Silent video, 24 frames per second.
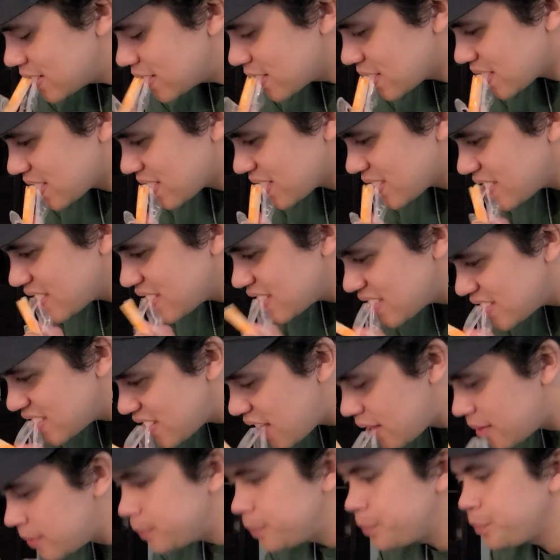But I'm bringing
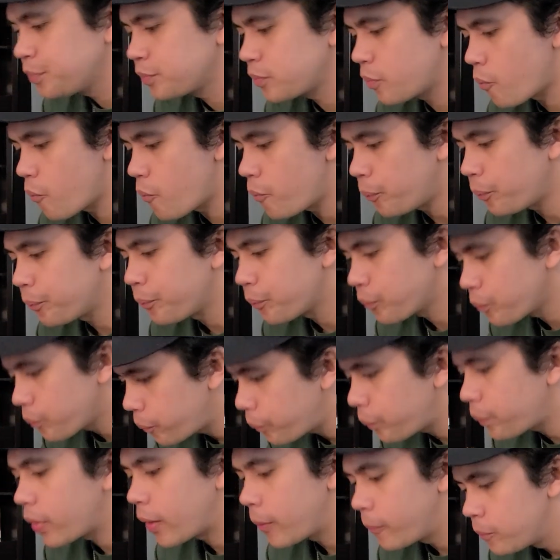you to uh, Europe.
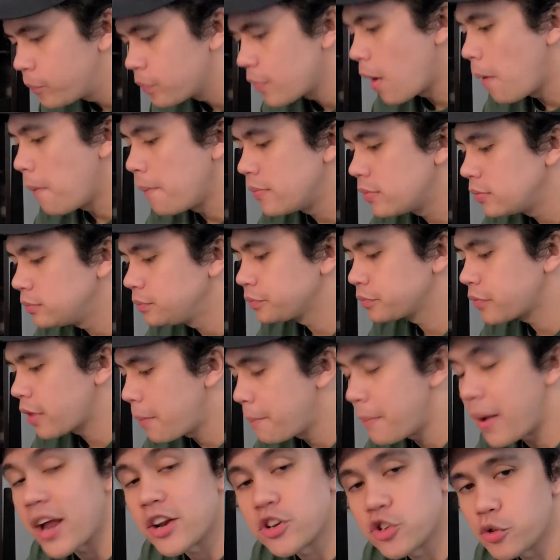
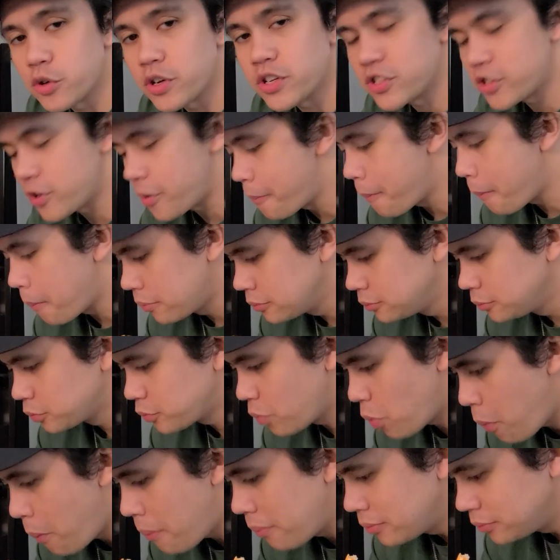Bad choice. Now we're
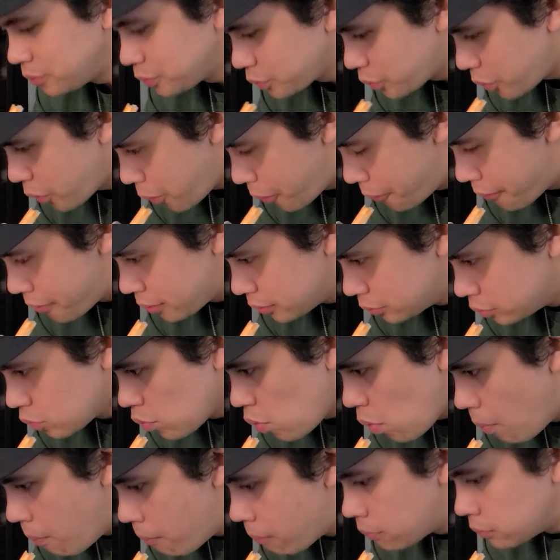just sitting here
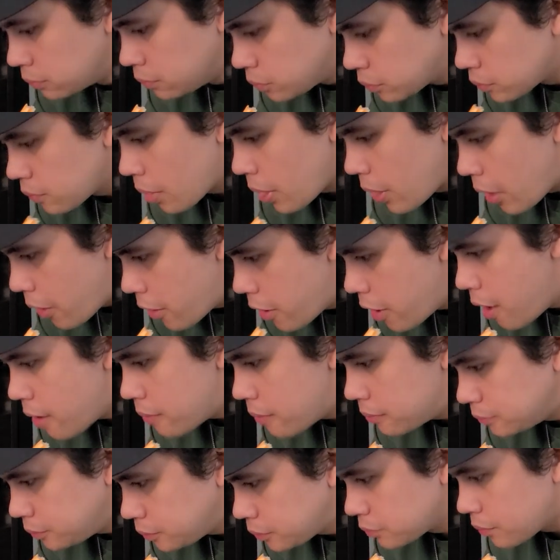waiting to leave.
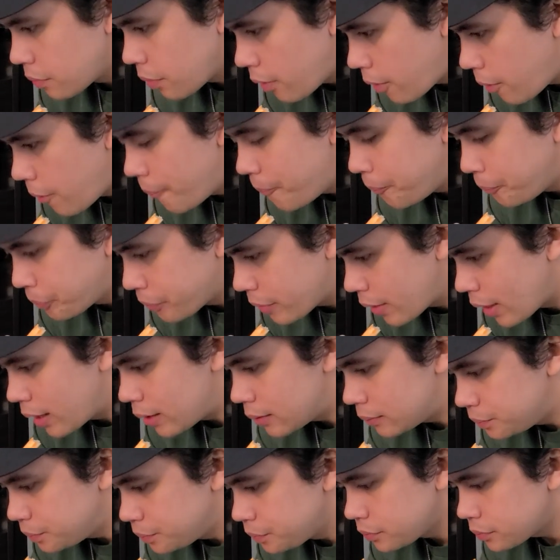Yep. Because
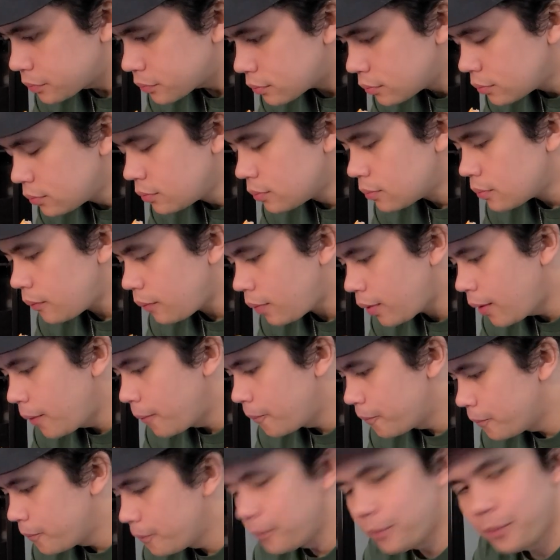we were too eager
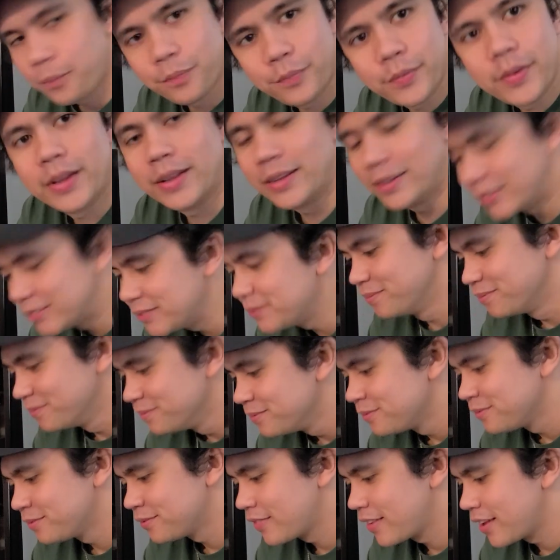and now we have extra
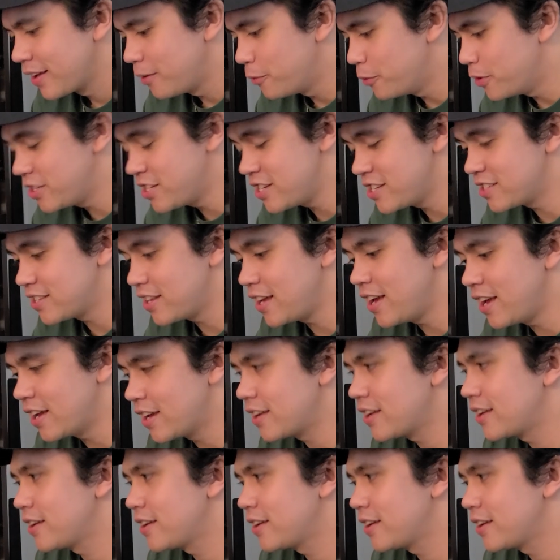time. Which is like